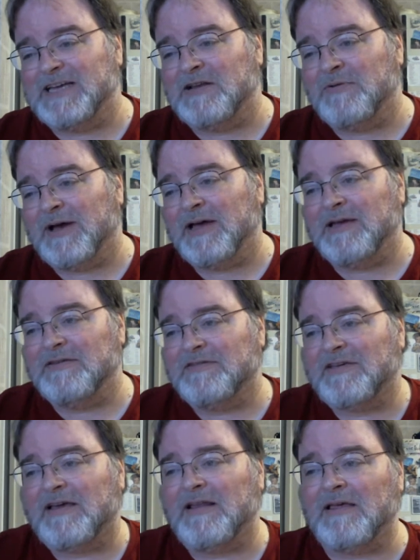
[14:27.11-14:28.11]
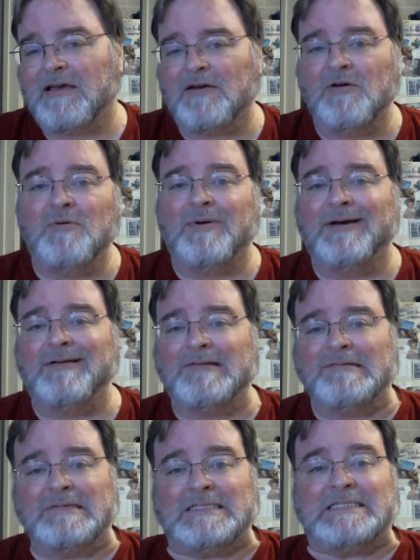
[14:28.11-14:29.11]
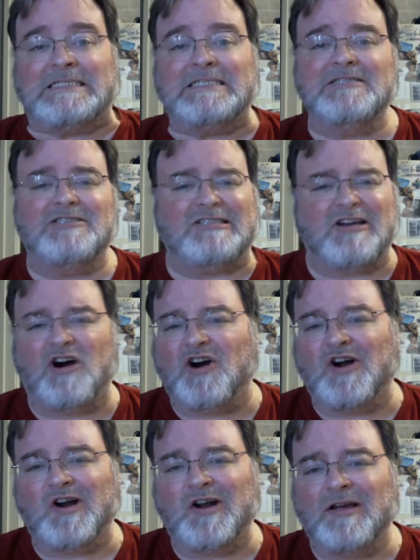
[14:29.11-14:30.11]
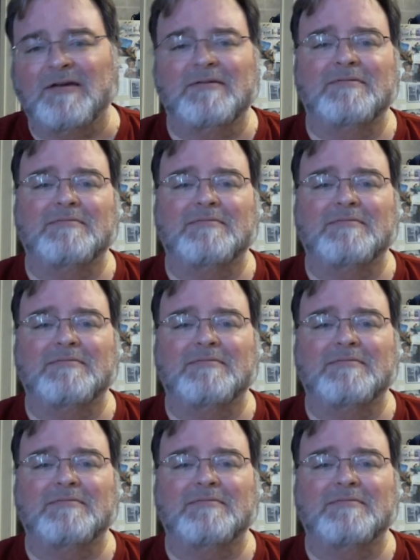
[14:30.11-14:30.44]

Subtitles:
in a way it's kind of like, oh well, darn.